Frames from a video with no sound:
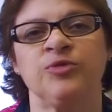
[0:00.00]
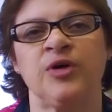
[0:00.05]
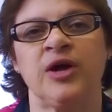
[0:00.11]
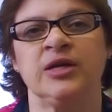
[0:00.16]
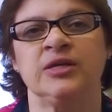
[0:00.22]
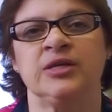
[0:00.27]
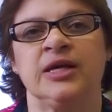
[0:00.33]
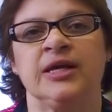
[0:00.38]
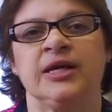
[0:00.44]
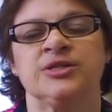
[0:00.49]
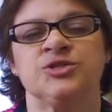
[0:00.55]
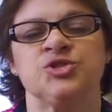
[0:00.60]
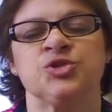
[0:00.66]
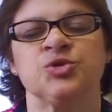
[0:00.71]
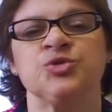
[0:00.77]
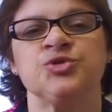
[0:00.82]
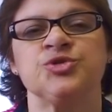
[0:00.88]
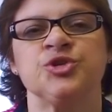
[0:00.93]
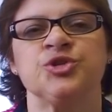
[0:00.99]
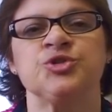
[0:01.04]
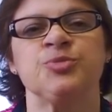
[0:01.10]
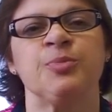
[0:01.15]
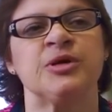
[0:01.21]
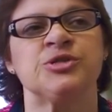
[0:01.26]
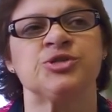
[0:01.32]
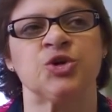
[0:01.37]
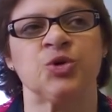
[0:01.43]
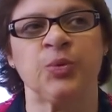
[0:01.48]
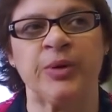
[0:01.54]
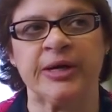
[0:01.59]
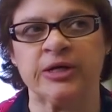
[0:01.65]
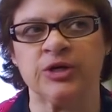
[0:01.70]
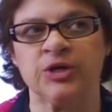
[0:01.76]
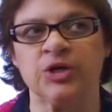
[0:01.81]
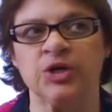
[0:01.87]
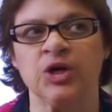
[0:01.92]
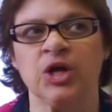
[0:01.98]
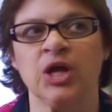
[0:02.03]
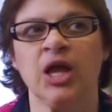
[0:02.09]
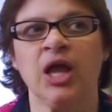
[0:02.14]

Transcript: finding and school search much quicker.